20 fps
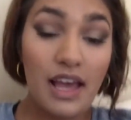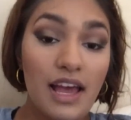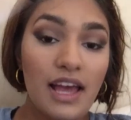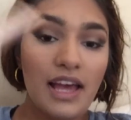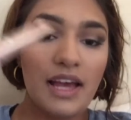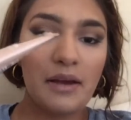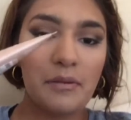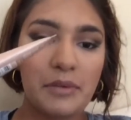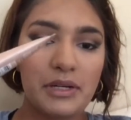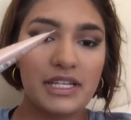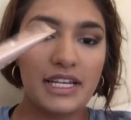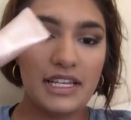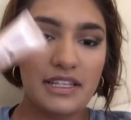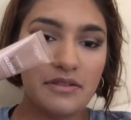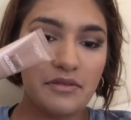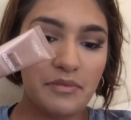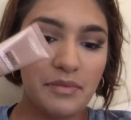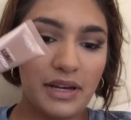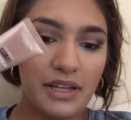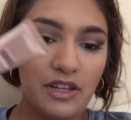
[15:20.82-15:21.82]
I'm going to take
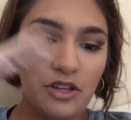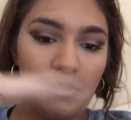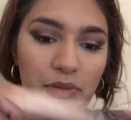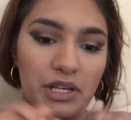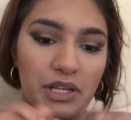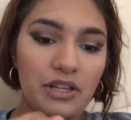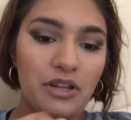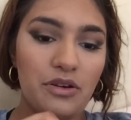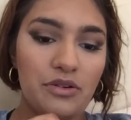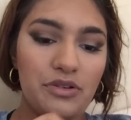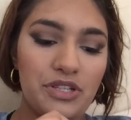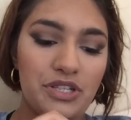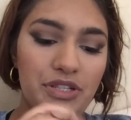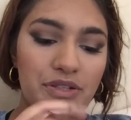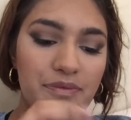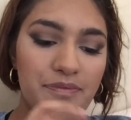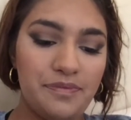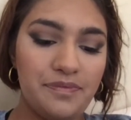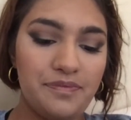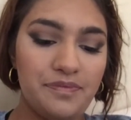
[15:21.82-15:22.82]
some of my Lumi
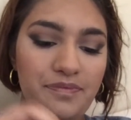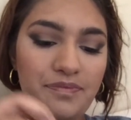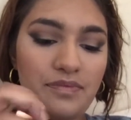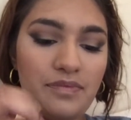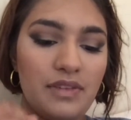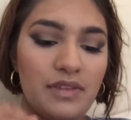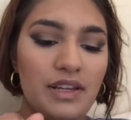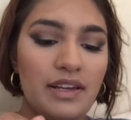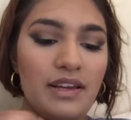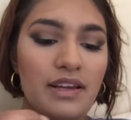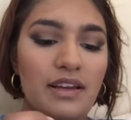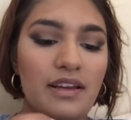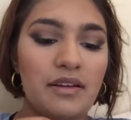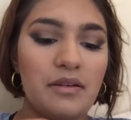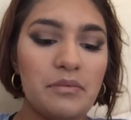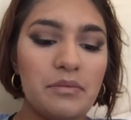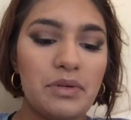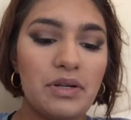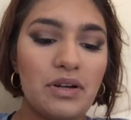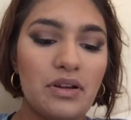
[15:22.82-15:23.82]
Glotion,
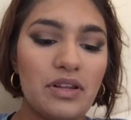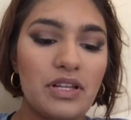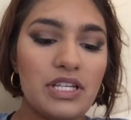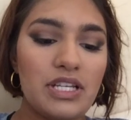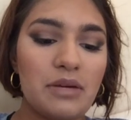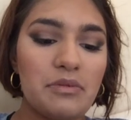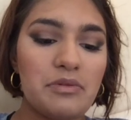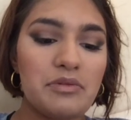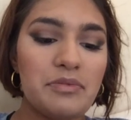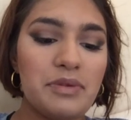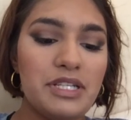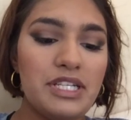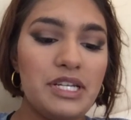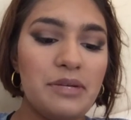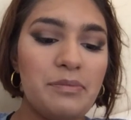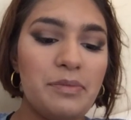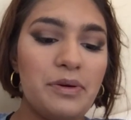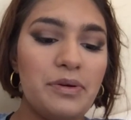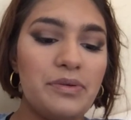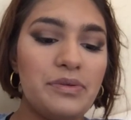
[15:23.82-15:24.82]
put it on the tops of my
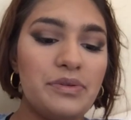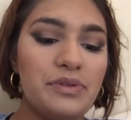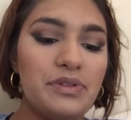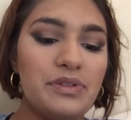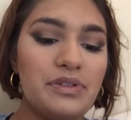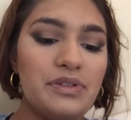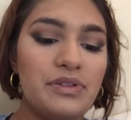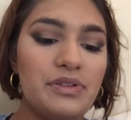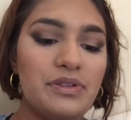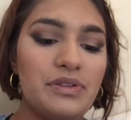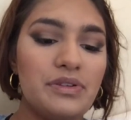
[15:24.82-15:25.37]
cheekbones